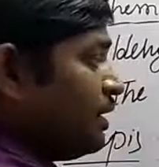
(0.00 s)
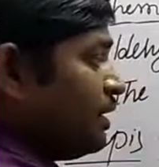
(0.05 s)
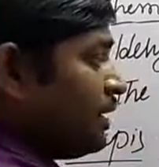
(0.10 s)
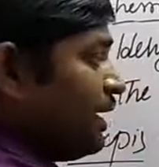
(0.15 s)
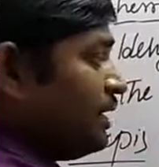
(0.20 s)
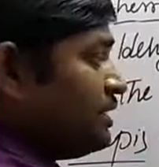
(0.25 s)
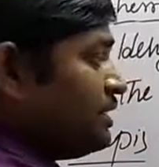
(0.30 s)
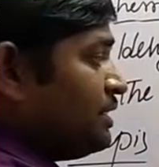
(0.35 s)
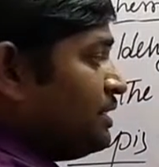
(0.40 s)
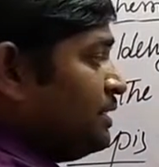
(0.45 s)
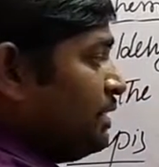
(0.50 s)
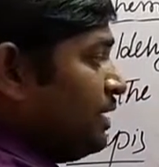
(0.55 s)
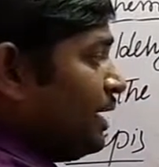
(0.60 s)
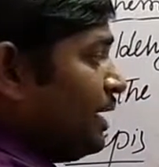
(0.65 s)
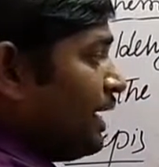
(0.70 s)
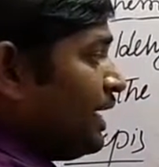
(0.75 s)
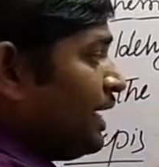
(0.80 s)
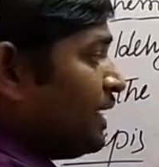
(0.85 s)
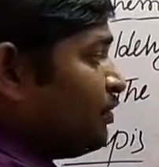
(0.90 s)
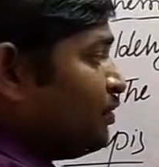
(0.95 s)
gets a
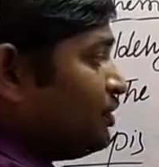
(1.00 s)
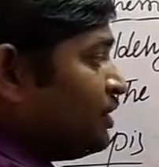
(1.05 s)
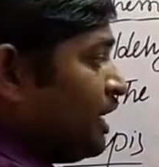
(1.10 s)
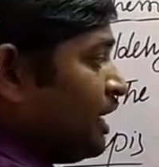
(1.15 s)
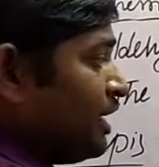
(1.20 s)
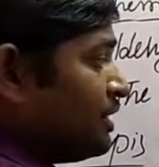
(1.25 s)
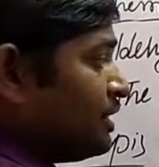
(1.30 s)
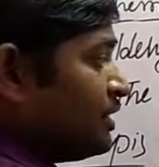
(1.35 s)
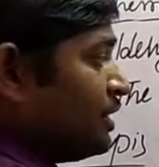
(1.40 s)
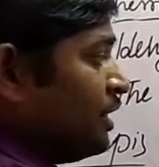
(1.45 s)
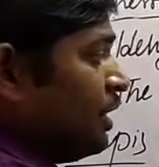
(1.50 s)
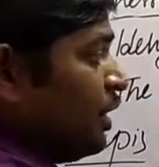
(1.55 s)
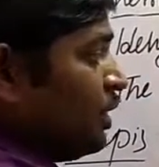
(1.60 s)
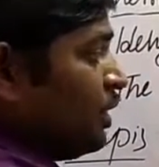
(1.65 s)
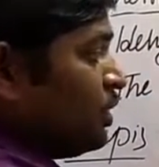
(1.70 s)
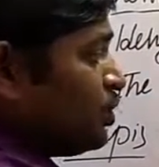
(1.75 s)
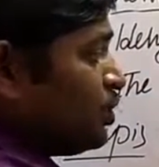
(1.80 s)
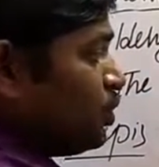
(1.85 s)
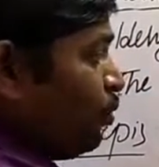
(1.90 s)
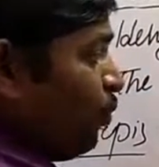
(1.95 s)
negative charge.
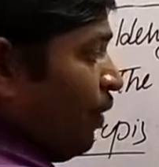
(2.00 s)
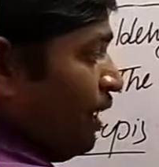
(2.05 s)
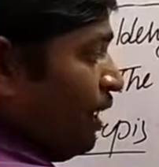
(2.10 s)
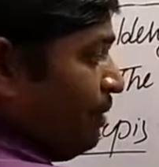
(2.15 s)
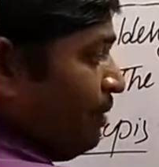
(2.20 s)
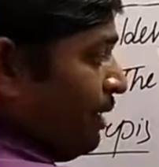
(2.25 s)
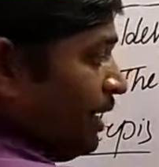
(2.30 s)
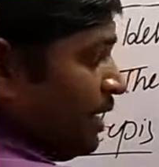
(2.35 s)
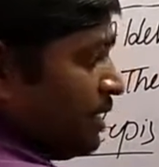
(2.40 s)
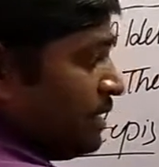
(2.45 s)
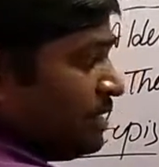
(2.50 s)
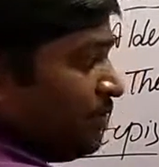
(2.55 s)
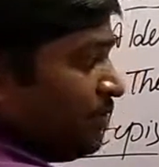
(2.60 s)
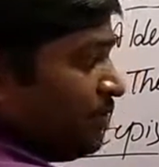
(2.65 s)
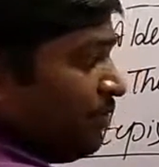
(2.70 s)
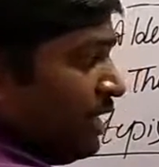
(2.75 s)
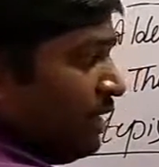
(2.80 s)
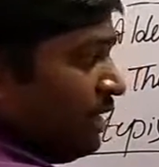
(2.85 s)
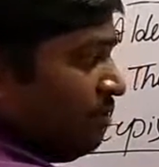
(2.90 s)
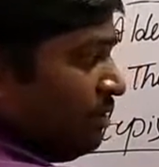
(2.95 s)
So why? Because
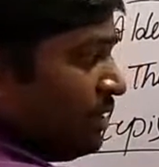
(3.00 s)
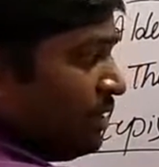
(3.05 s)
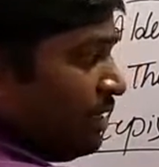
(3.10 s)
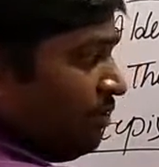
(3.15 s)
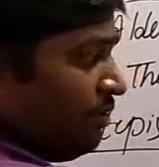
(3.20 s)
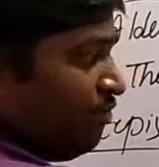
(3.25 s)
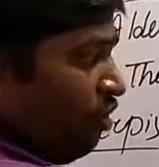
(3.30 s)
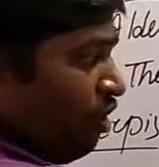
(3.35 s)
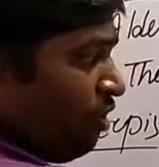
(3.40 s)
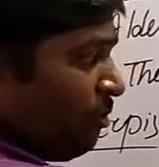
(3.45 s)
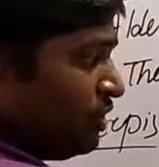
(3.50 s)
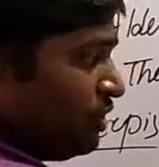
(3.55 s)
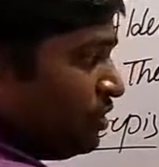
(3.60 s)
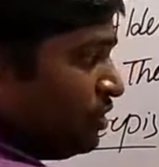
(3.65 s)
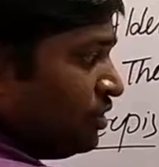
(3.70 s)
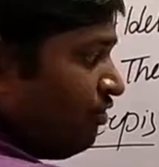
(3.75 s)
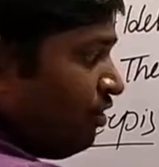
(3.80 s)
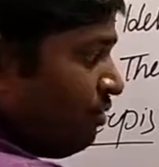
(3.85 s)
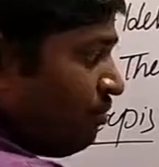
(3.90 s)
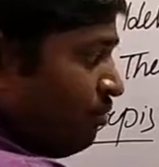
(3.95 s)
whenever the formation
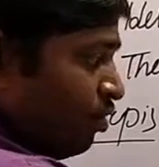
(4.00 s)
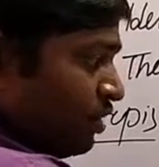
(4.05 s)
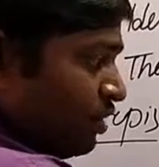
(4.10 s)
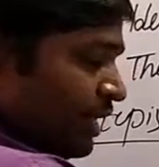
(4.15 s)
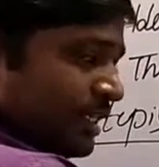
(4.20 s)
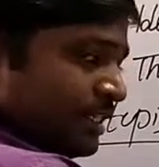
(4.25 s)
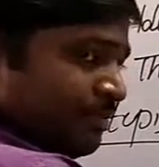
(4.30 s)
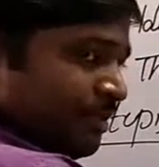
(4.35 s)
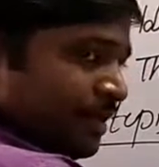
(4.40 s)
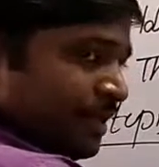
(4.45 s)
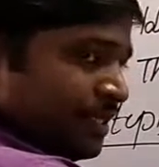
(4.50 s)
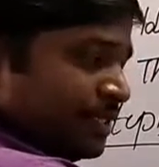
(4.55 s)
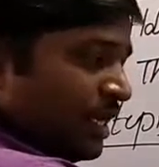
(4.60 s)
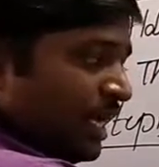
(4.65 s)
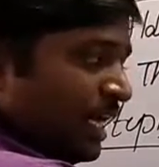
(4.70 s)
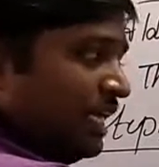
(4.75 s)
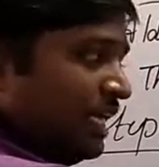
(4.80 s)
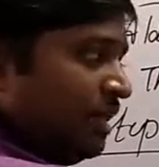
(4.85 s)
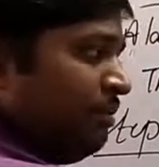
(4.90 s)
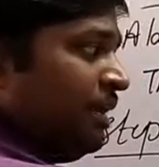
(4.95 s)
of a bond takes place,
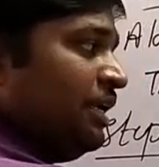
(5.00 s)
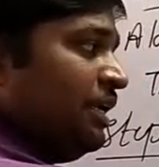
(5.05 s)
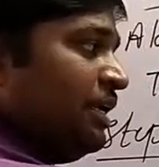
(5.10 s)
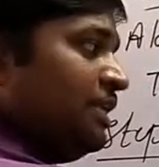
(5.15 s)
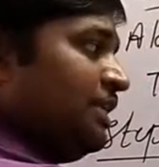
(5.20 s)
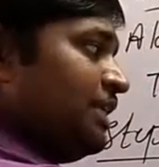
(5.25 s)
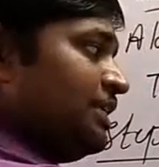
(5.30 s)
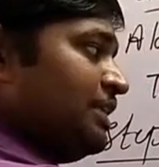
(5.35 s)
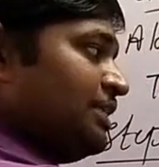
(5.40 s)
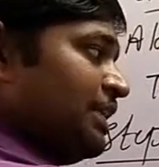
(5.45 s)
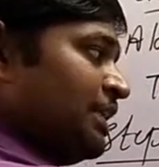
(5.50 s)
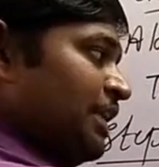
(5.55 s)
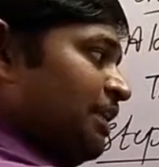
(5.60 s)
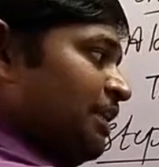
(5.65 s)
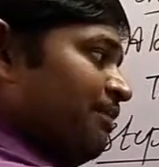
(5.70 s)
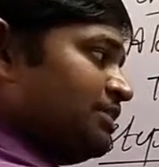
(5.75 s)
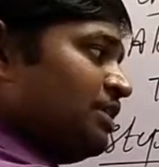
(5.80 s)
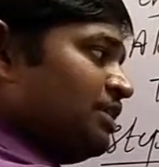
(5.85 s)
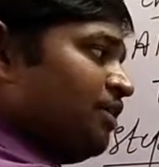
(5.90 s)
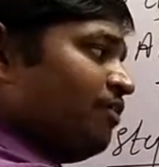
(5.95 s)
ultimately there is a
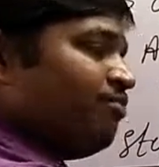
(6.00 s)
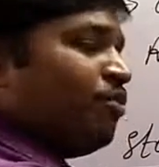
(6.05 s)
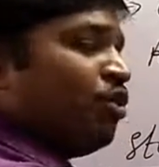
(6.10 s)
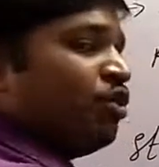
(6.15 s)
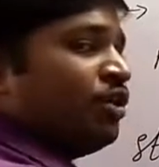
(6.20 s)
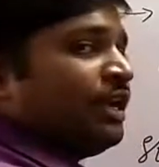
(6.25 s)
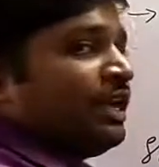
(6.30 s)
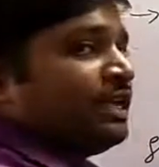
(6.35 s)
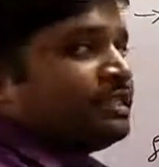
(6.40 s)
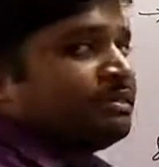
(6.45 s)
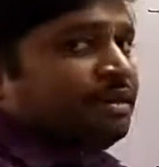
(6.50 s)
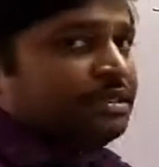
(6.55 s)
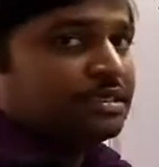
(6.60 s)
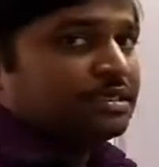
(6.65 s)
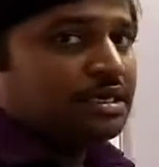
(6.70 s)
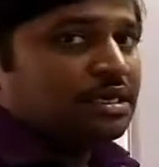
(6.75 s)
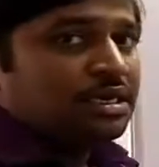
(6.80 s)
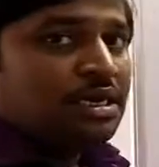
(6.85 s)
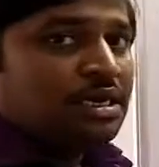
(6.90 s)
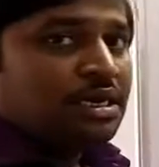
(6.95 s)
cleavage of bond takes place.
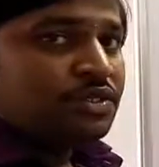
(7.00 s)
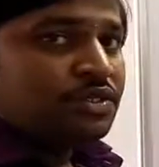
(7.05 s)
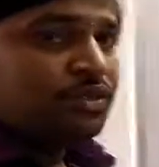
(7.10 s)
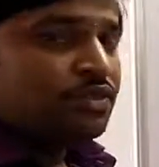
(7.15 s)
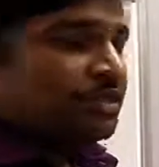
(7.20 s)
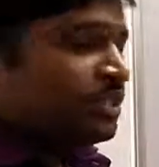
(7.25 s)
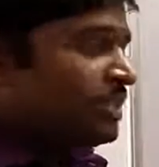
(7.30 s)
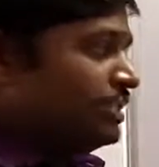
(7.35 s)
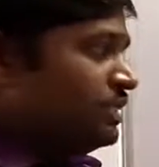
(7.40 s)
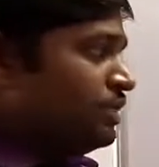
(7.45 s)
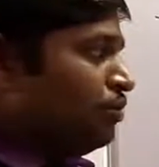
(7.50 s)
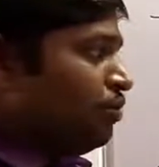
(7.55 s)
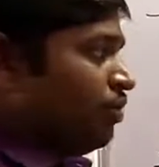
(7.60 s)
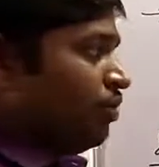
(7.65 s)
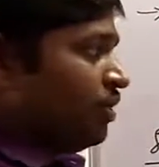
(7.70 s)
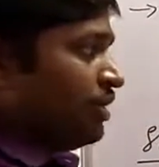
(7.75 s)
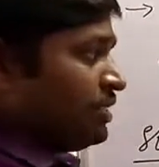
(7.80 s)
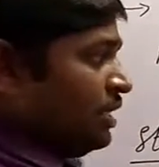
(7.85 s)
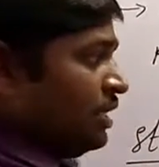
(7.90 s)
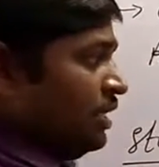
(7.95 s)
So this is
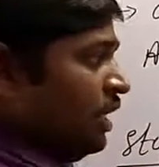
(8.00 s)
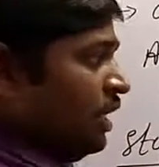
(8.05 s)
universal